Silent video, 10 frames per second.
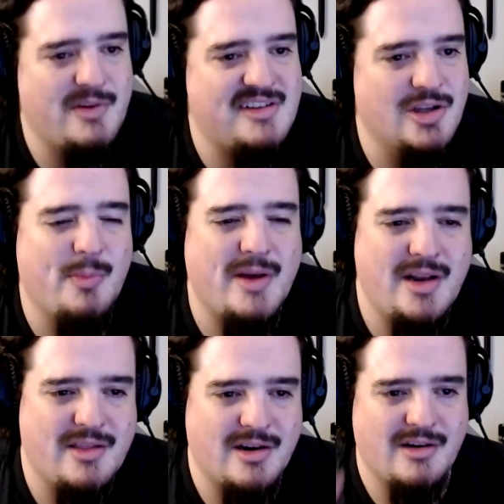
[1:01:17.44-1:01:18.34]
see a little bit
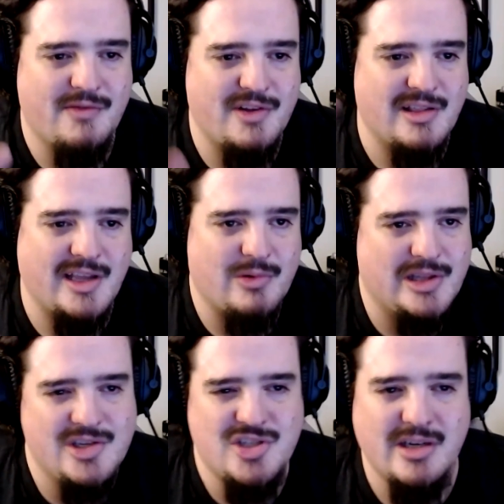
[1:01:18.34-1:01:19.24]
of their like
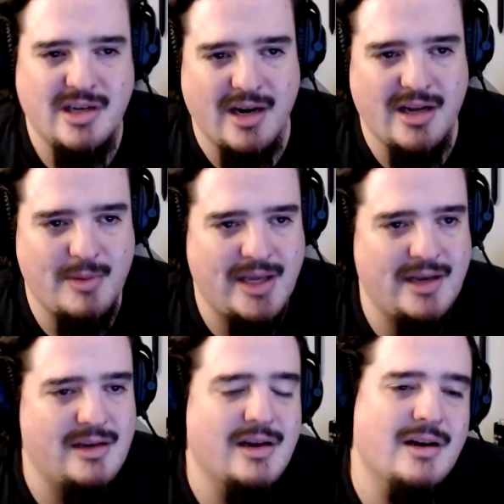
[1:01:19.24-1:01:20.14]
religion kind of coming
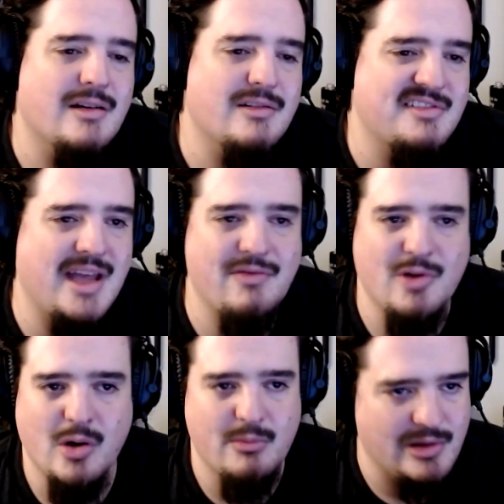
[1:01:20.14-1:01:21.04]
in here, because they have
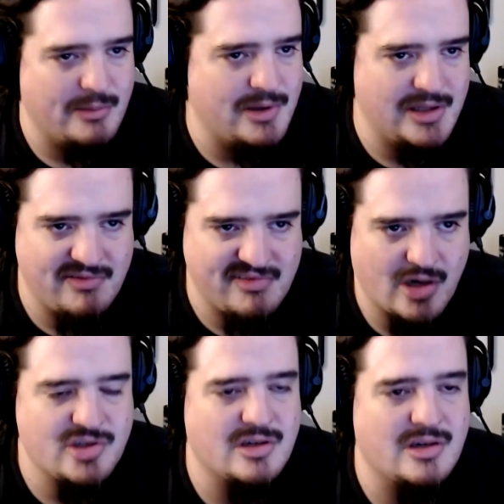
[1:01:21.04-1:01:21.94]
their own belief
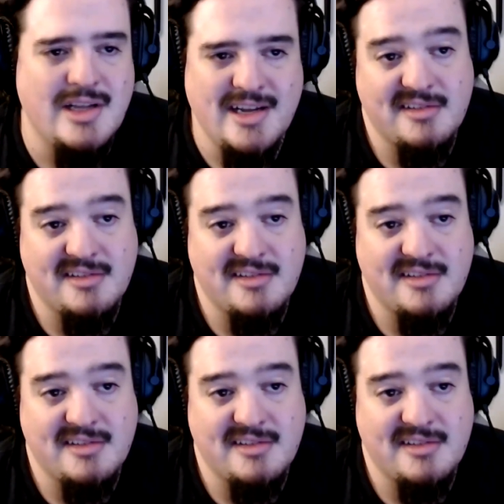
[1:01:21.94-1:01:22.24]
structure,